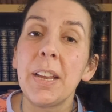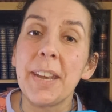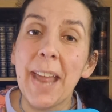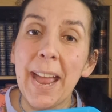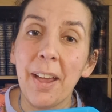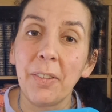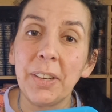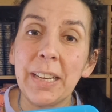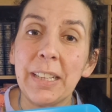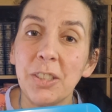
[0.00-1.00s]
a
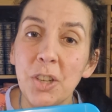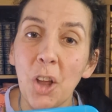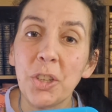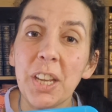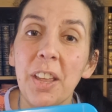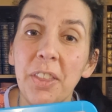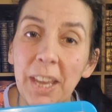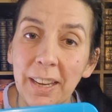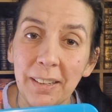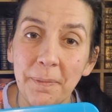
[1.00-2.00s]
noun is not a
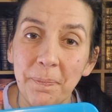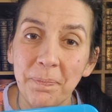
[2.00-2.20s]
thing.